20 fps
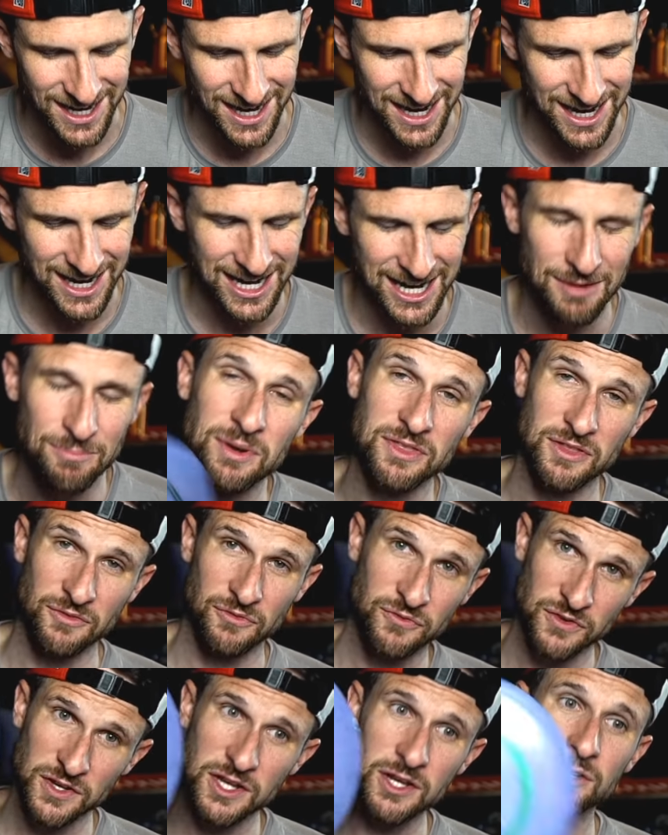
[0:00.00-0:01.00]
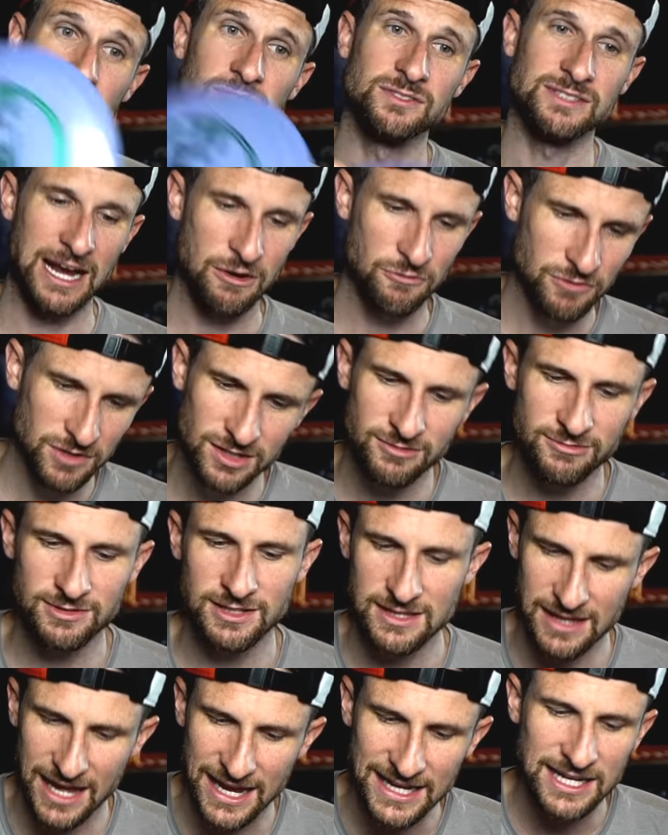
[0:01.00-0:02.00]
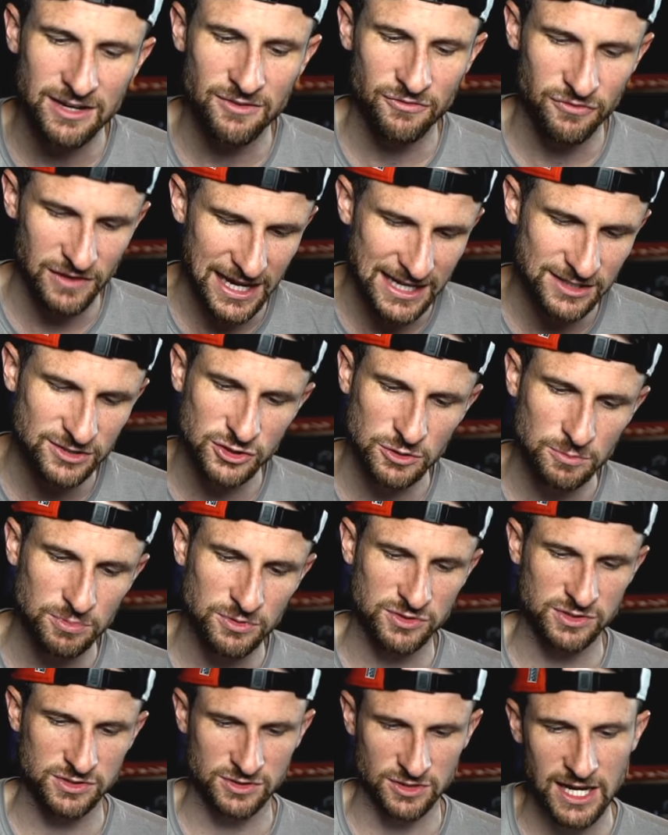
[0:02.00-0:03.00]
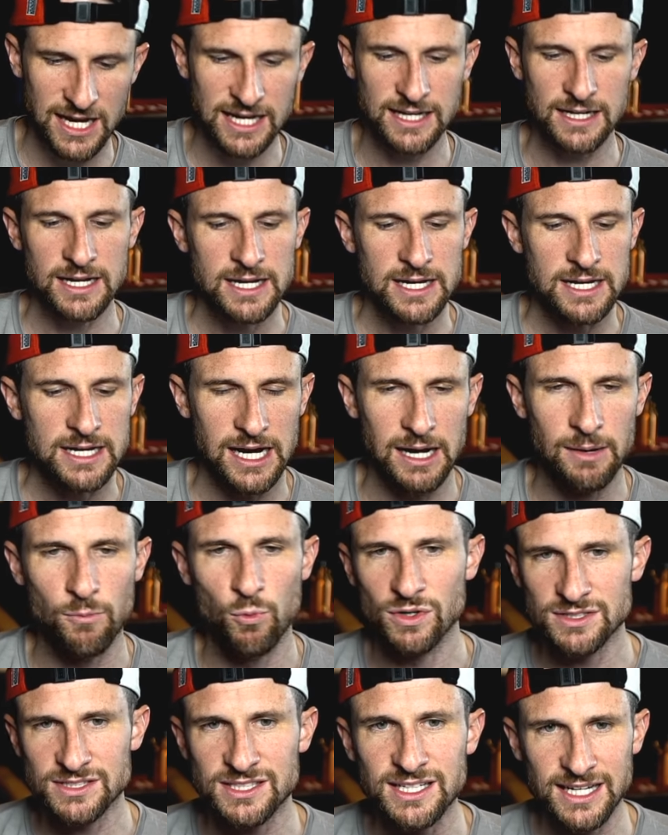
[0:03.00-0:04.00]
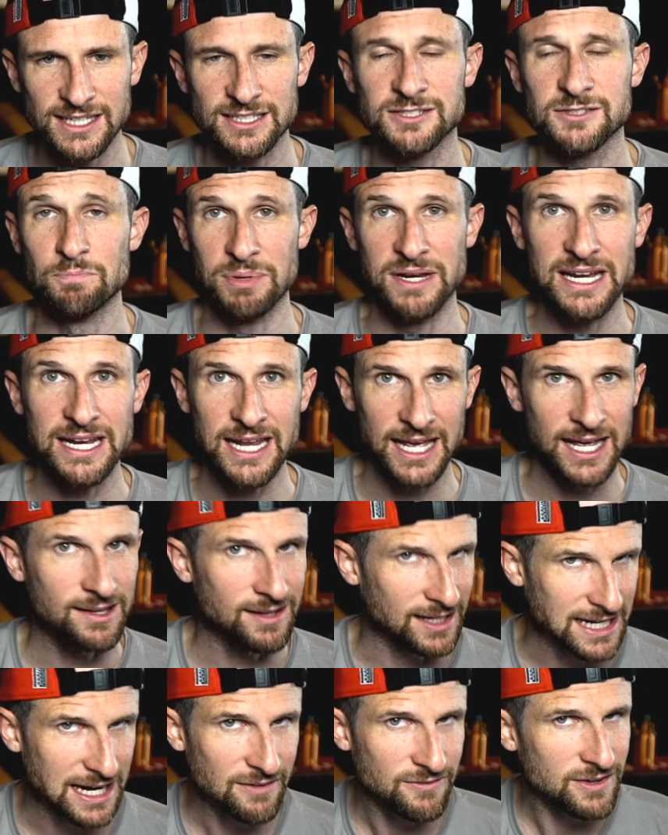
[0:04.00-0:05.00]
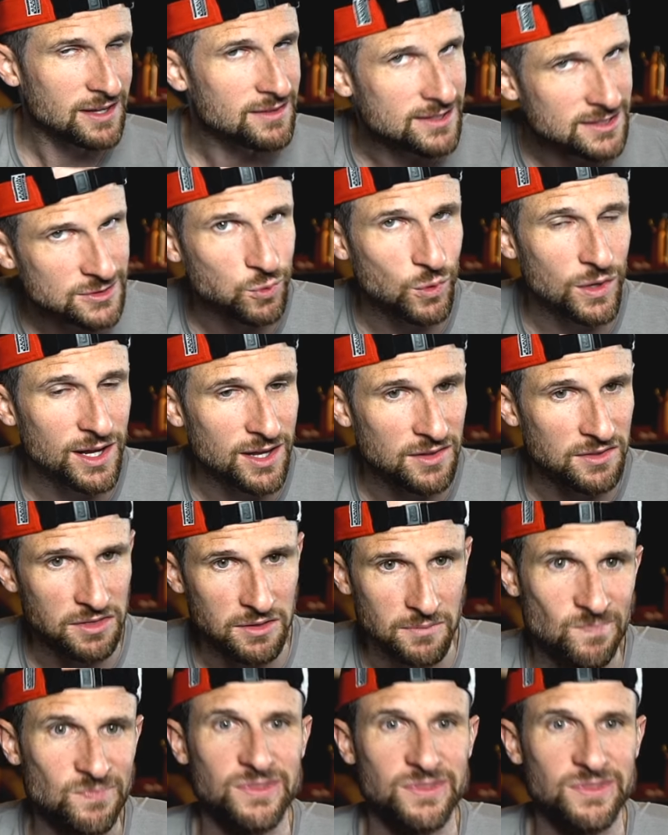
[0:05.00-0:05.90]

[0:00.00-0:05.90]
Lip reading: But the Fuse, I really, really like it. Flies super straight. Once it gets beat in, like I've hit this with